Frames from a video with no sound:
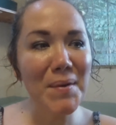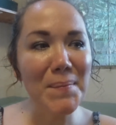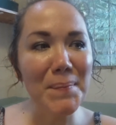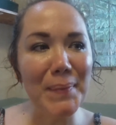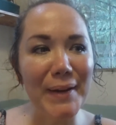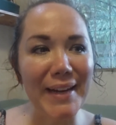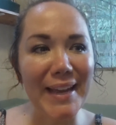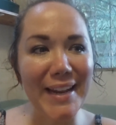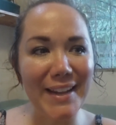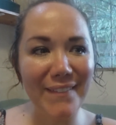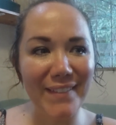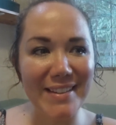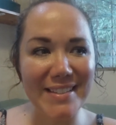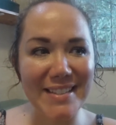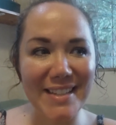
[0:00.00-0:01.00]
But
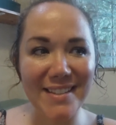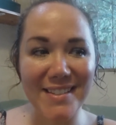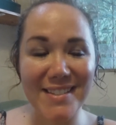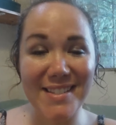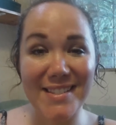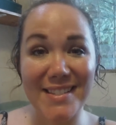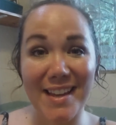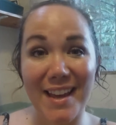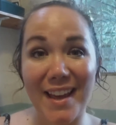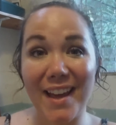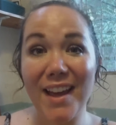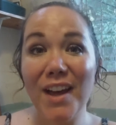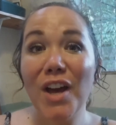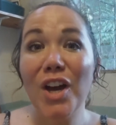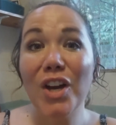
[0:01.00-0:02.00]
anyways, needless to say,
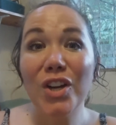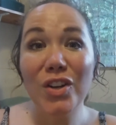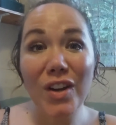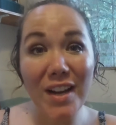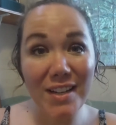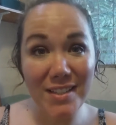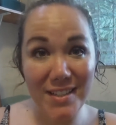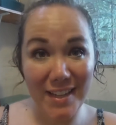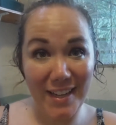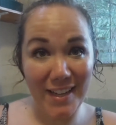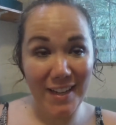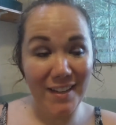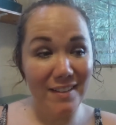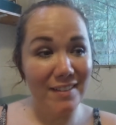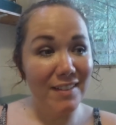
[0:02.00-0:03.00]
great
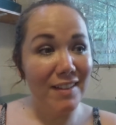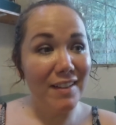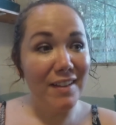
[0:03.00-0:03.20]
day.